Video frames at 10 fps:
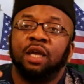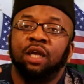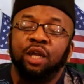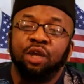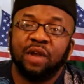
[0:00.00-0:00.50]

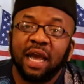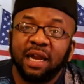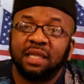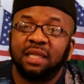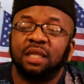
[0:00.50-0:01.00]
the
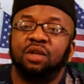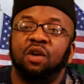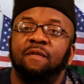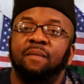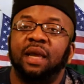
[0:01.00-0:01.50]
United States
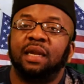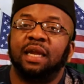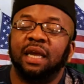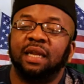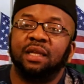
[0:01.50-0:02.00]
government
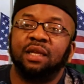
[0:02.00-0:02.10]
can